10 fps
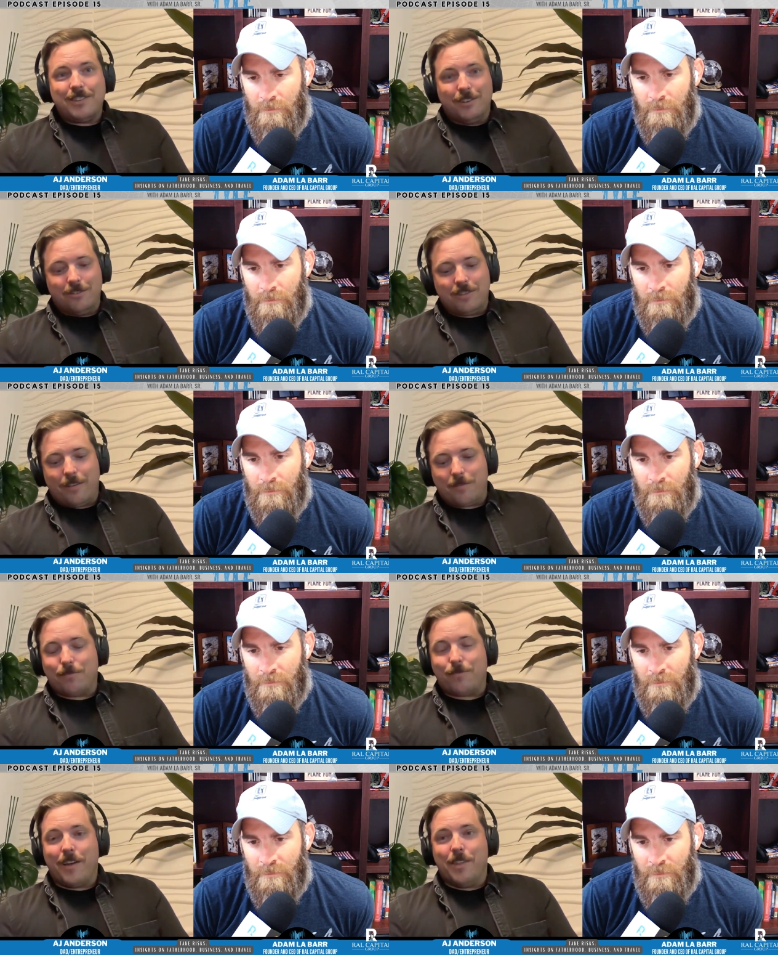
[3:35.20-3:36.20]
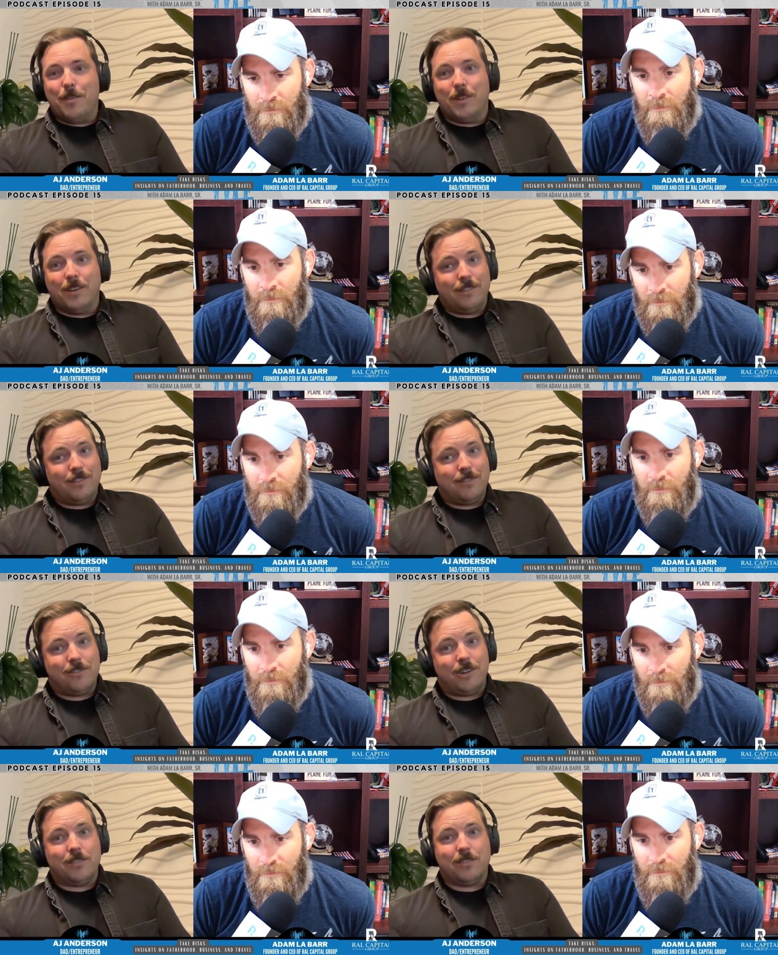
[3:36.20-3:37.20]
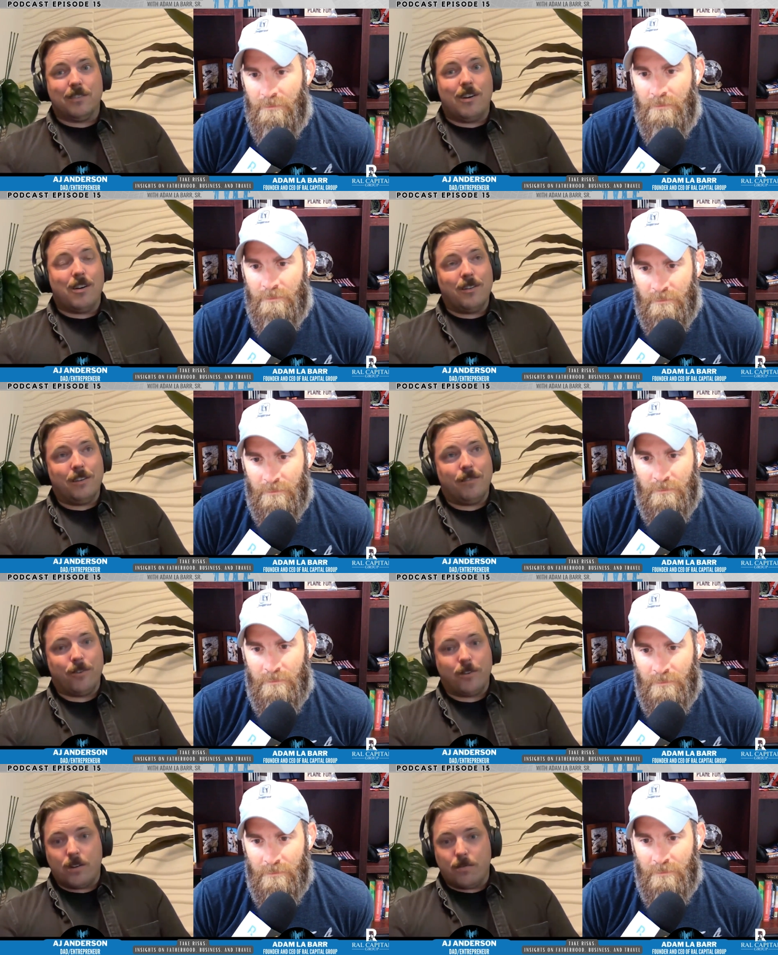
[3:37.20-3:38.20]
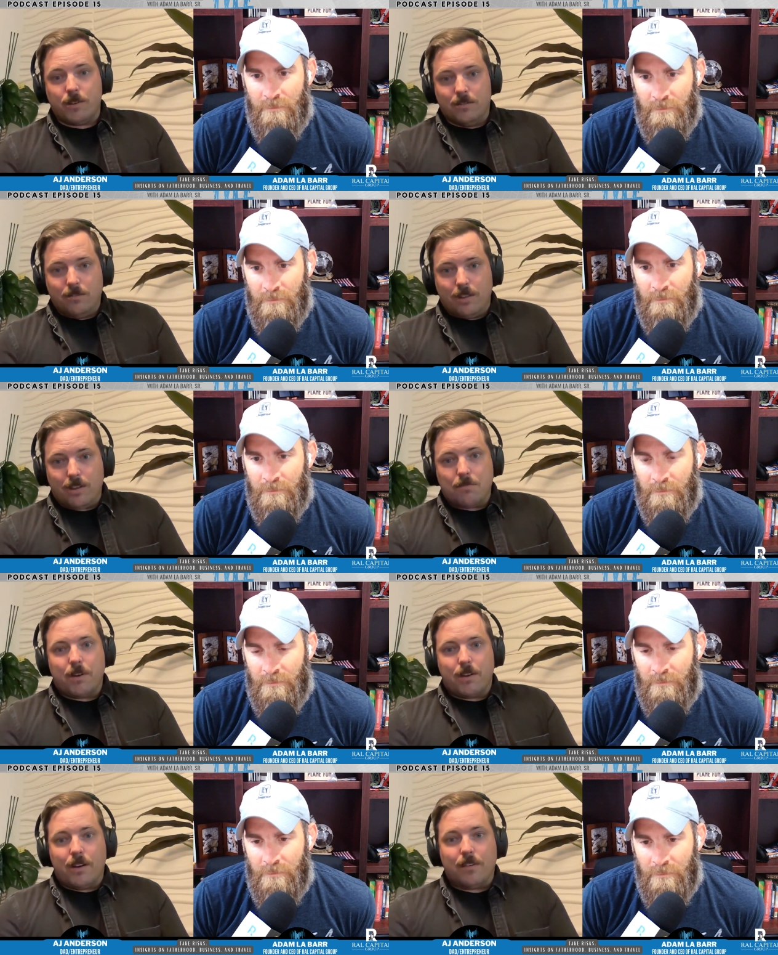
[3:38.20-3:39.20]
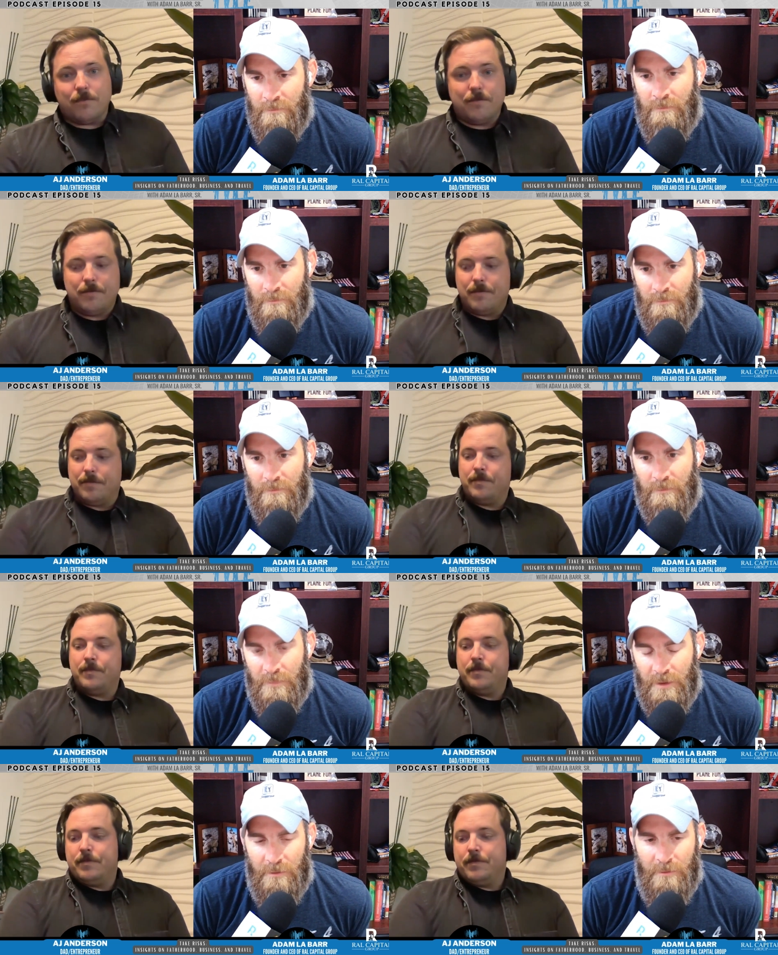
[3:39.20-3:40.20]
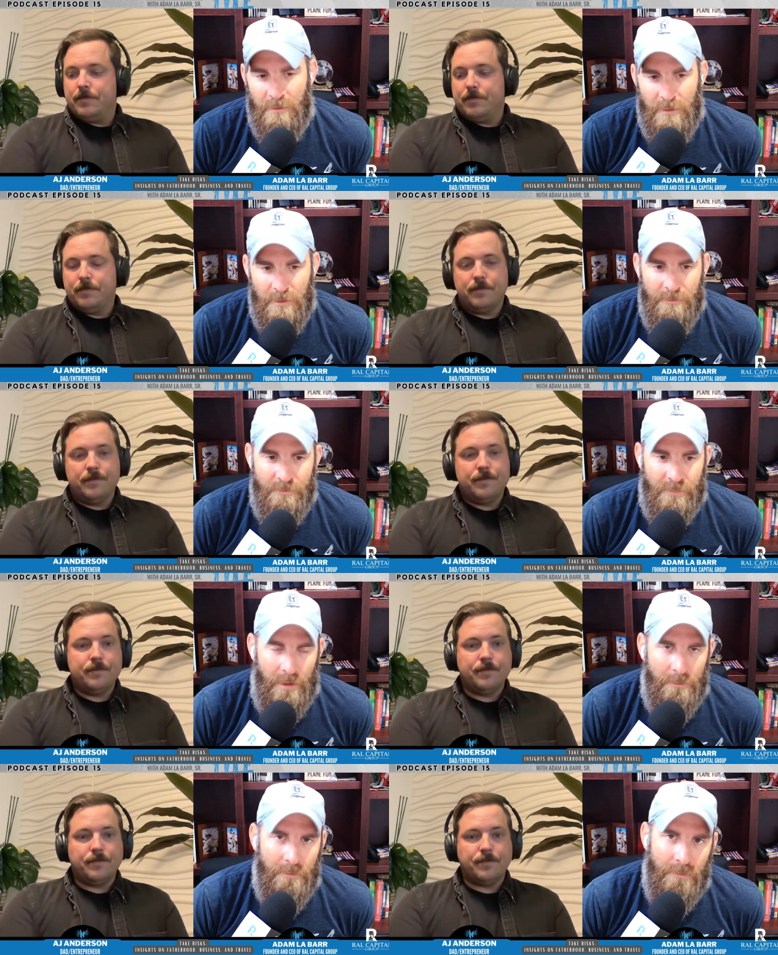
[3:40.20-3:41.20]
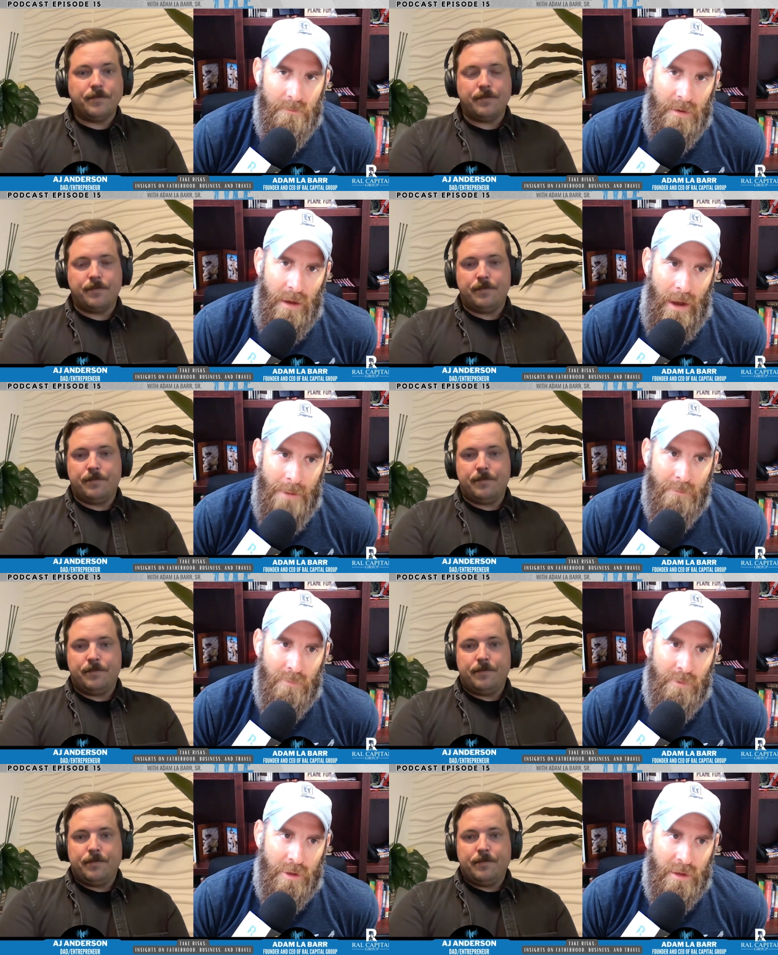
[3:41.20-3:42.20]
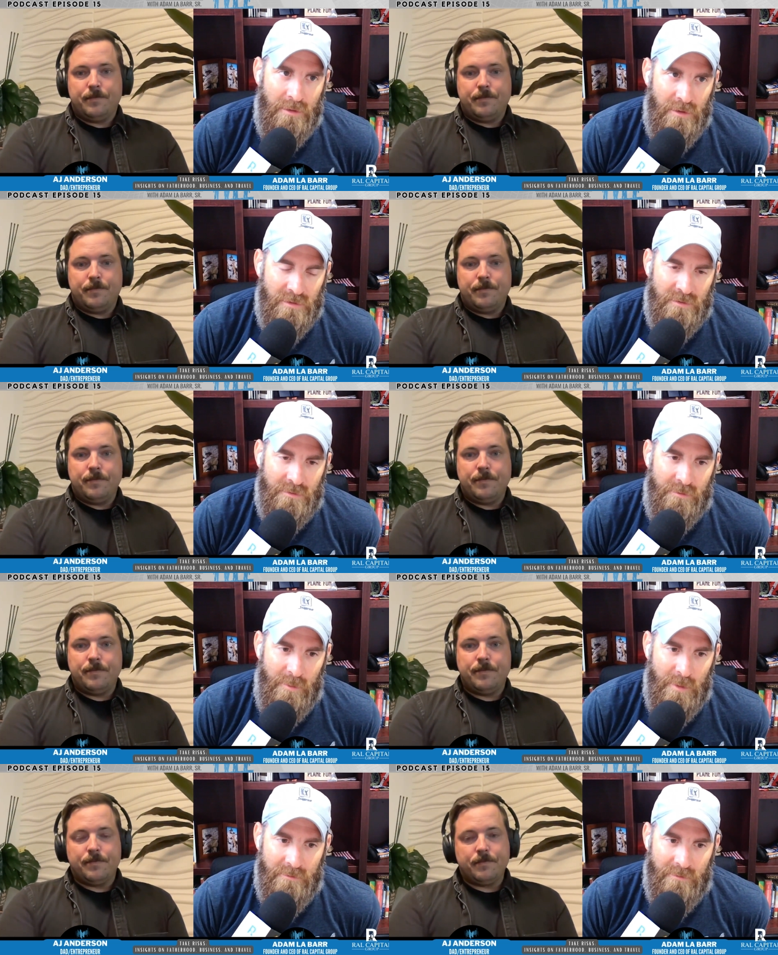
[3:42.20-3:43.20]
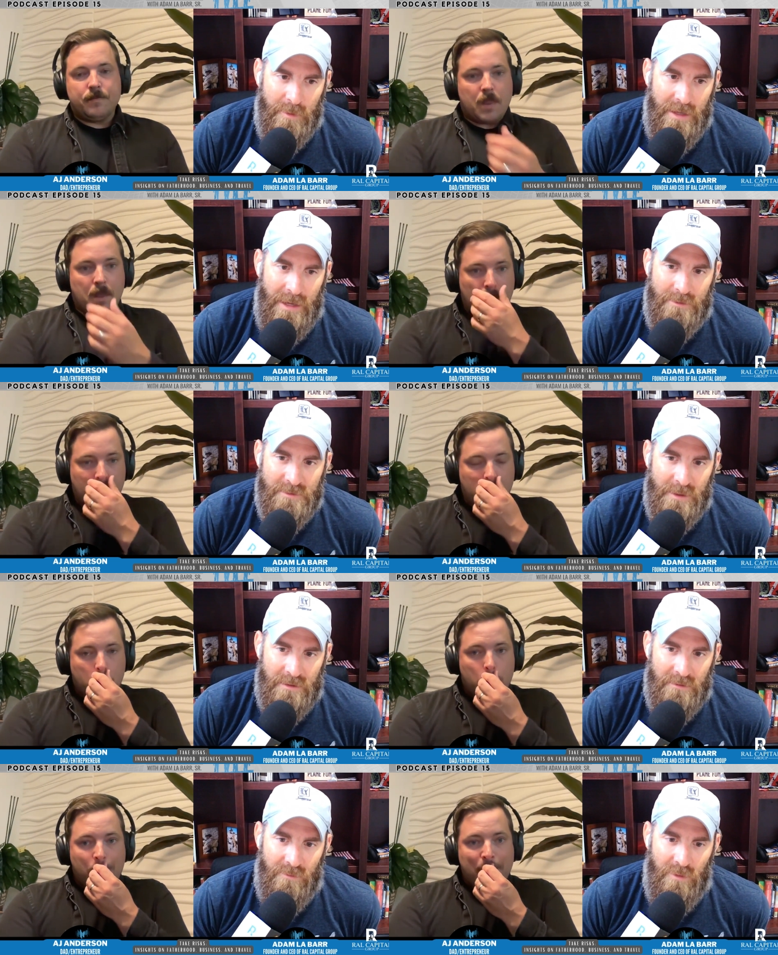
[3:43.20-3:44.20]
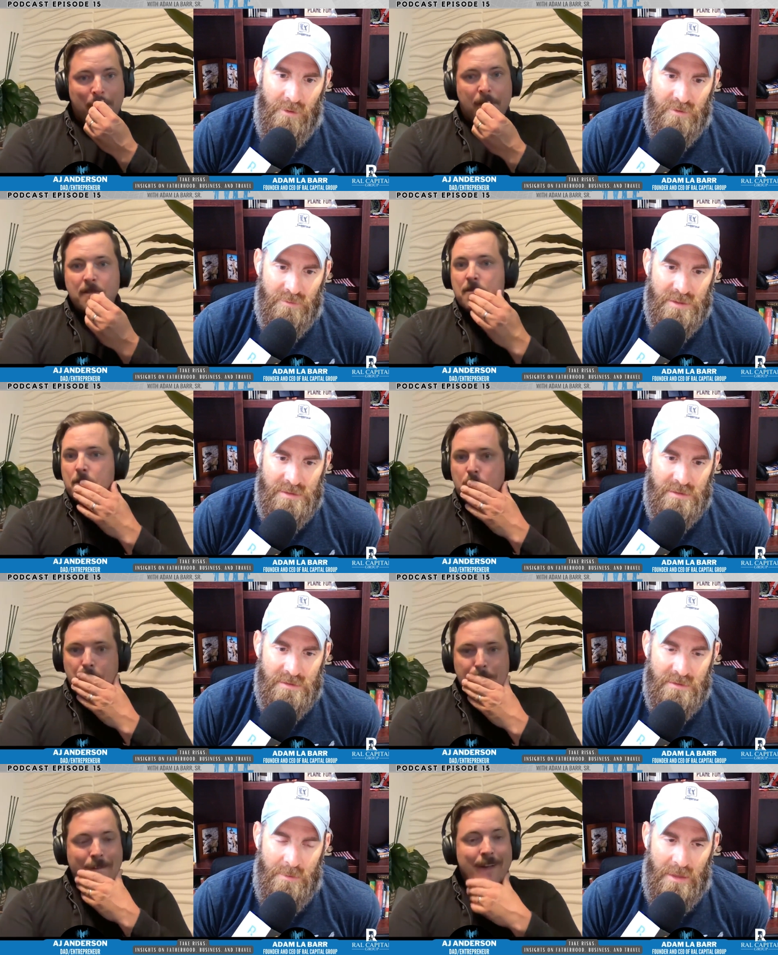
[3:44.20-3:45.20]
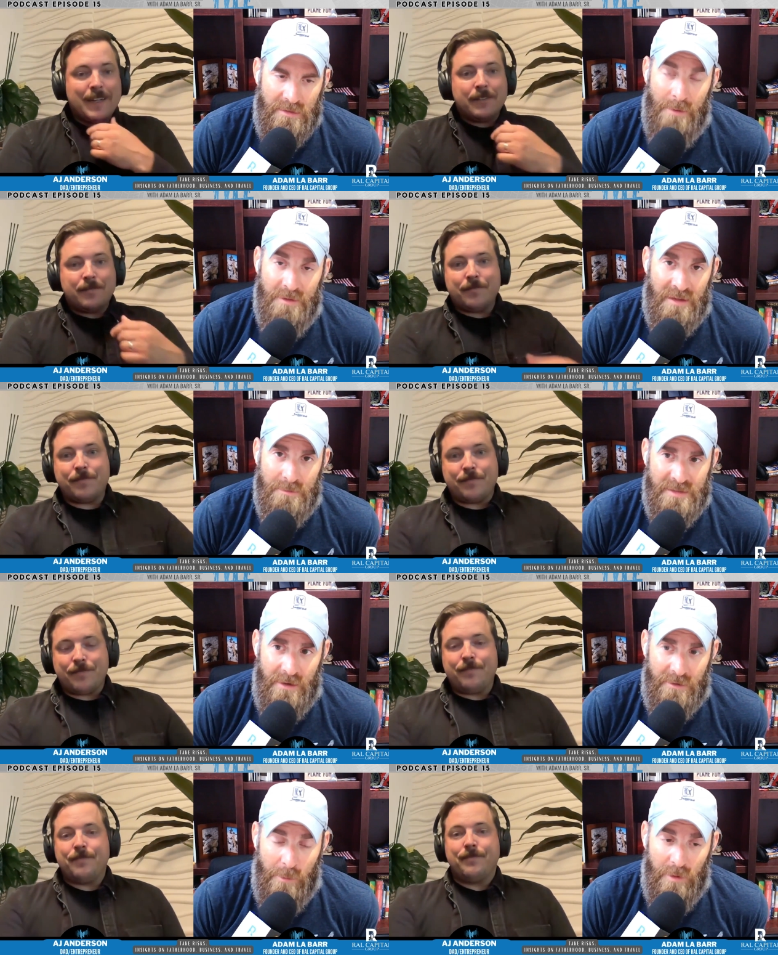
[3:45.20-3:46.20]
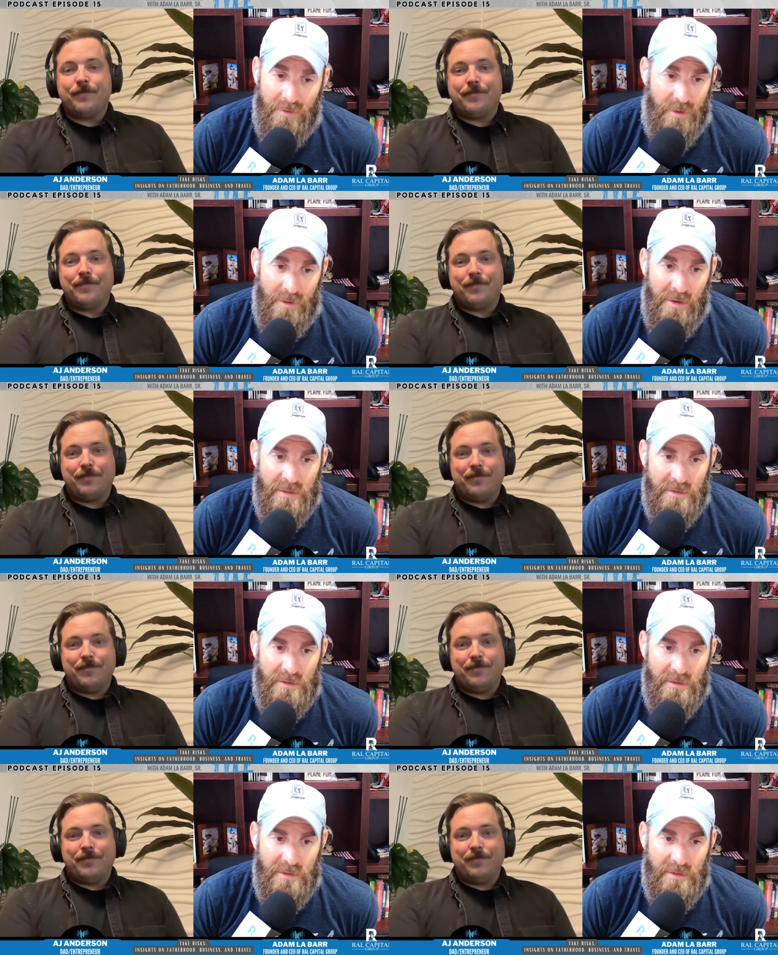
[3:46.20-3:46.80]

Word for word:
Speaker 1: You just have to find them. And mm-hmm. chances are, if you're good at what you do, they can pay off. Yeah.
Speaker 2: I'm um, I'm looking at those as from a from a dad perspective. One of those risks. By the time this comes out, I will have already made the